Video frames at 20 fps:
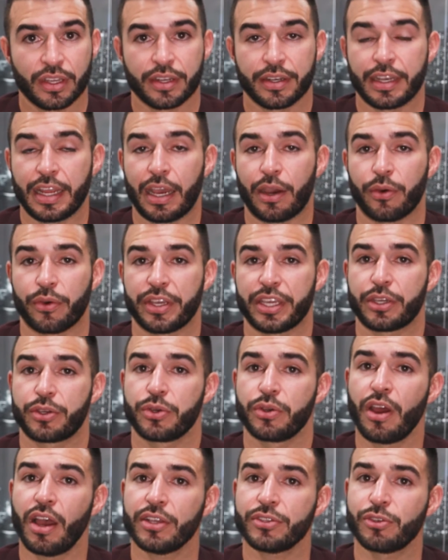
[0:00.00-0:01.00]
Now, it
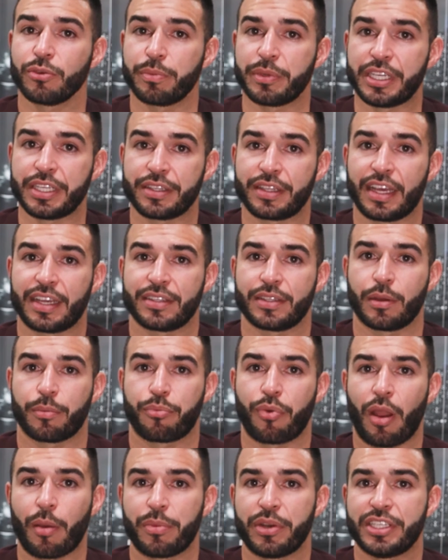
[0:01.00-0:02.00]
could also mean that the
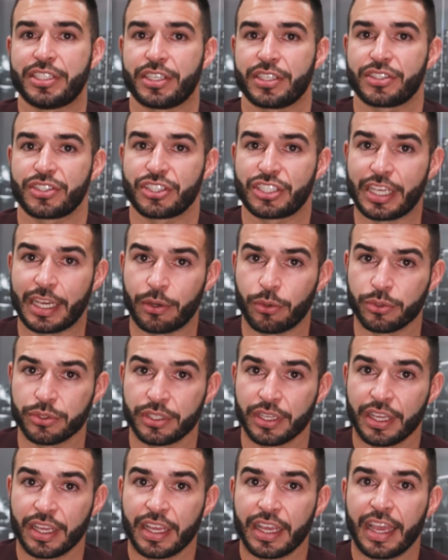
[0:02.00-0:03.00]
property just settled
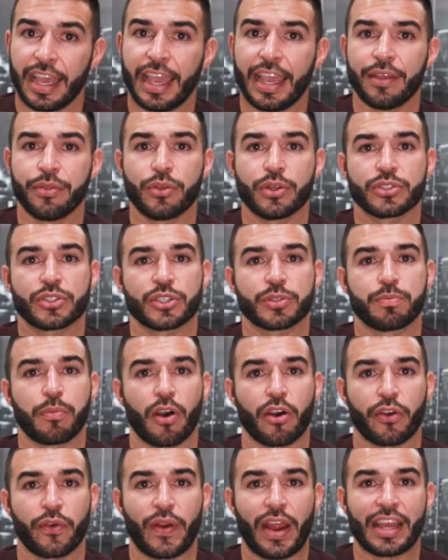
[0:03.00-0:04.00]
and there's a
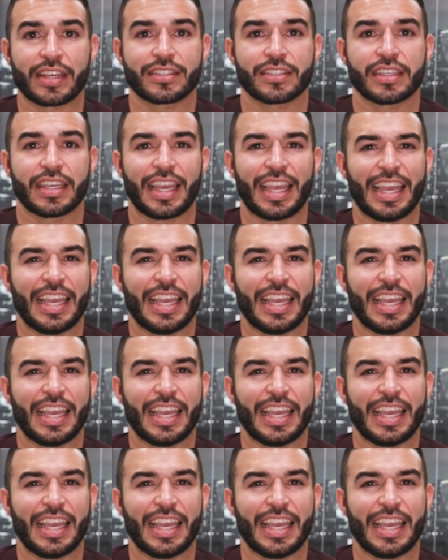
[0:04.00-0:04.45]
small cracks.